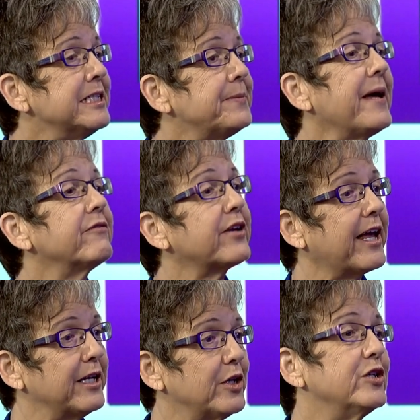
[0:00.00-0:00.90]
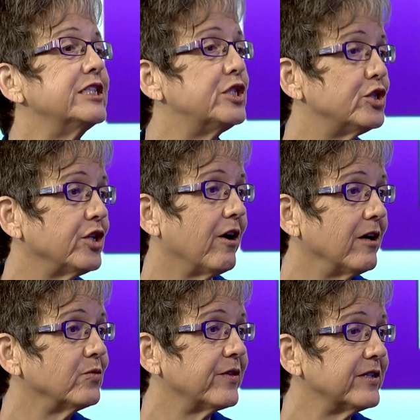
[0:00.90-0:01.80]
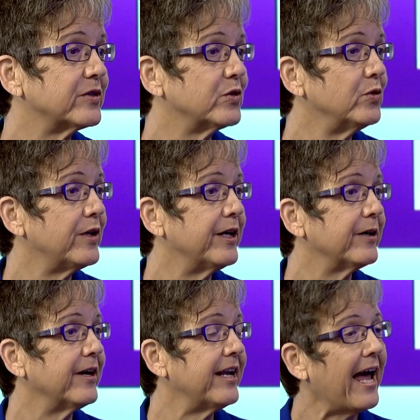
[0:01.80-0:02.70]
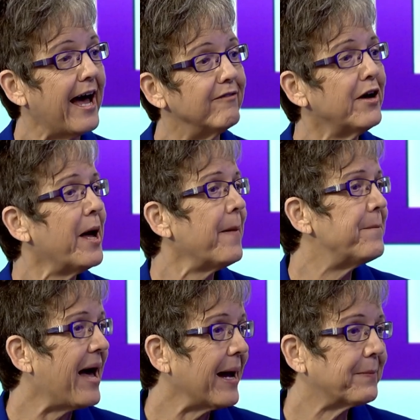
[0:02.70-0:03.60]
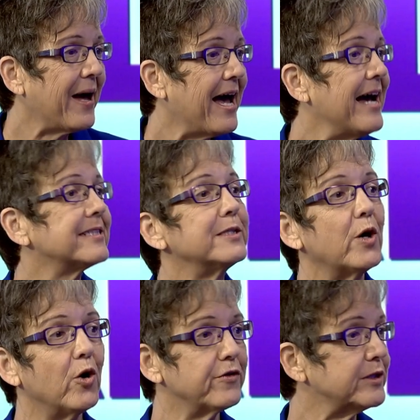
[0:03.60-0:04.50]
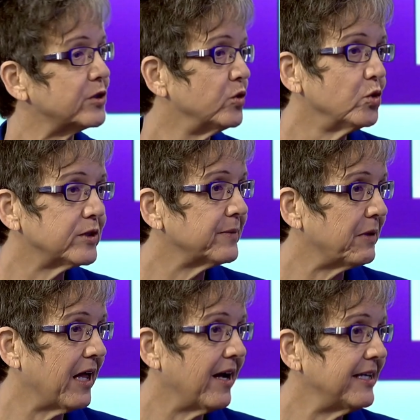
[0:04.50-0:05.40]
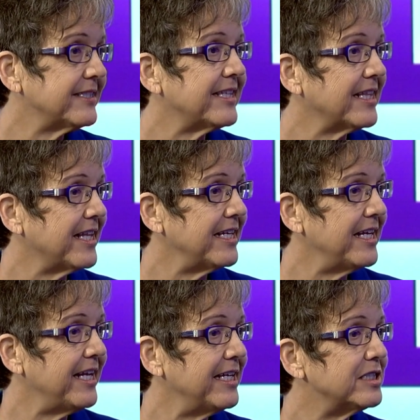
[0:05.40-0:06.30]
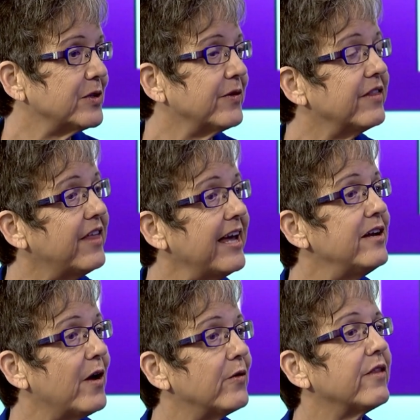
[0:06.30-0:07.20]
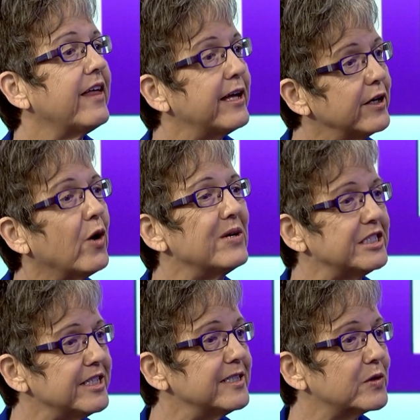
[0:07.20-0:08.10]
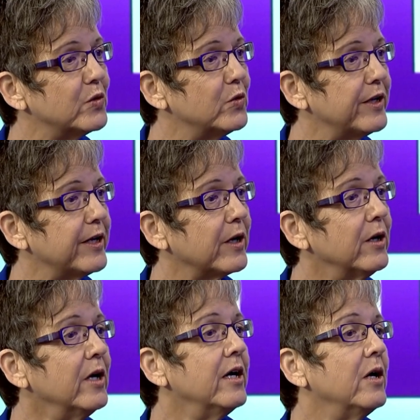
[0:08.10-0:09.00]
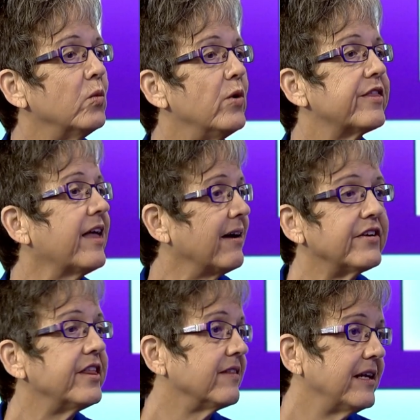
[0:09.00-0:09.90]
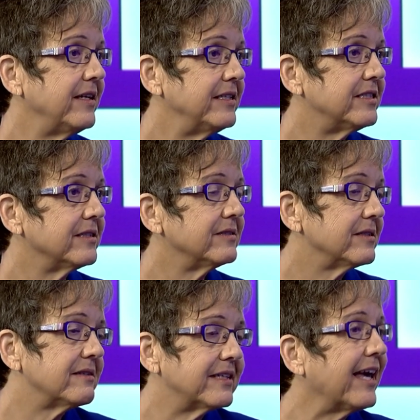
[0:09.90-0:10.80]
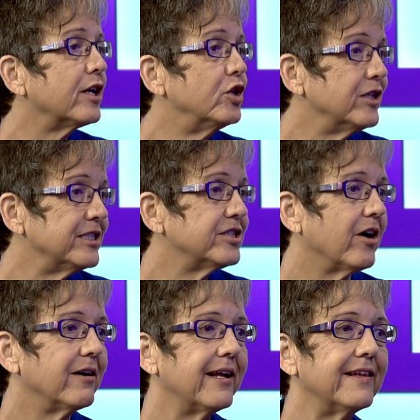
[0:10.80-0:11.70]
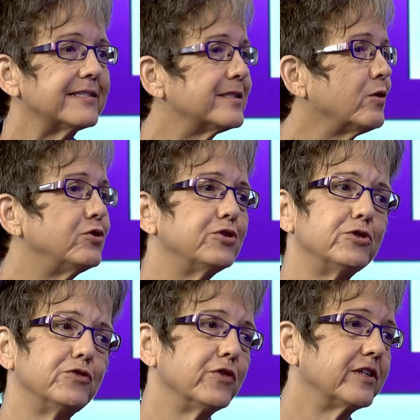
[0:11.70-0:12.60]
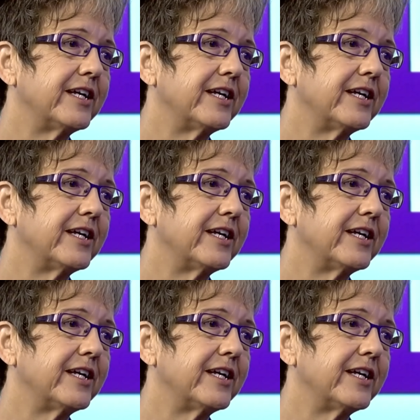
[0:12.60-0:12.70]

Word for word: to be able to get a good start with the school year and have backpacks and all the school supplies that they need so that they know that they can go into this school year with everything they need to get a good start. And that's so true for the